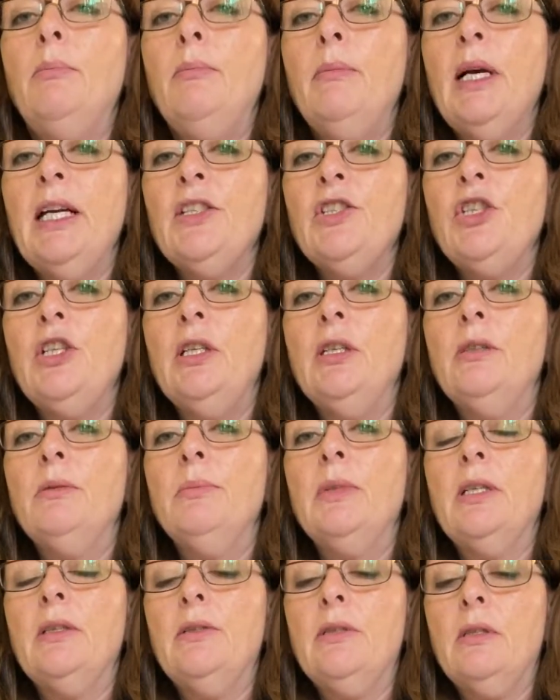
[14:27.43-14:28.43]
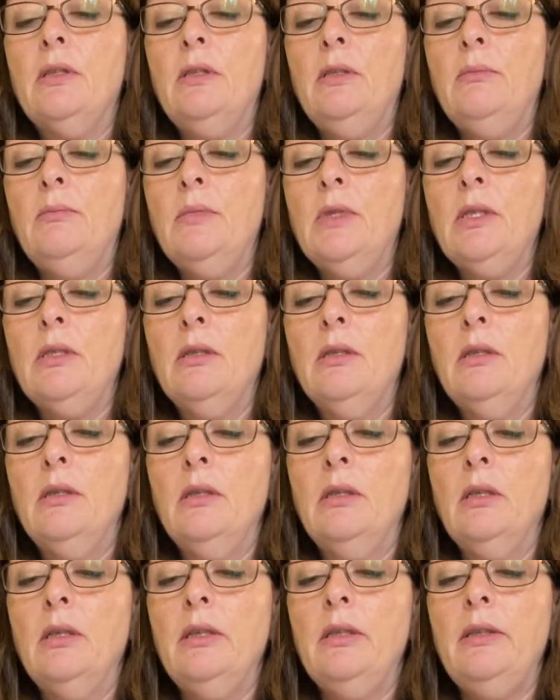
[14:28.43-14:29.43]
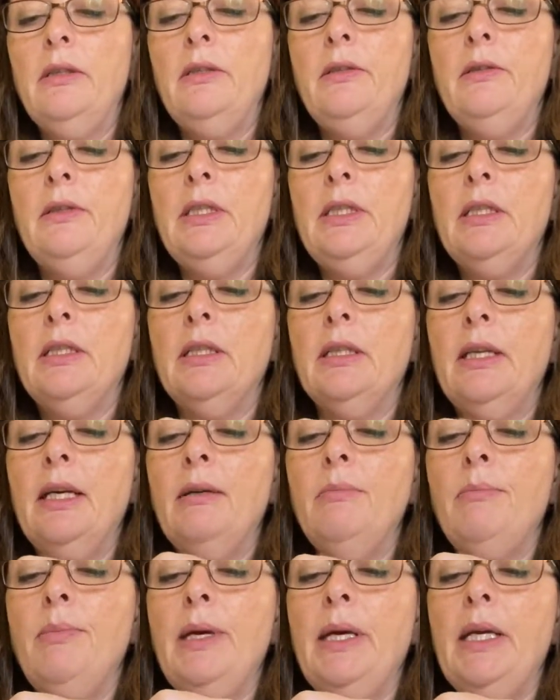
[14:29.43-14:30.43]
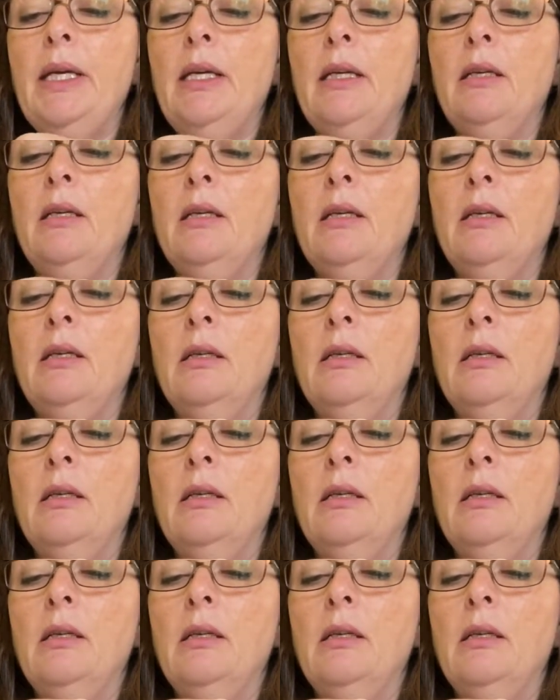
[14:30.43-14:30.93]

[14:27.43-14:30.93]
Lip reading: matching up those seams, you need to then pin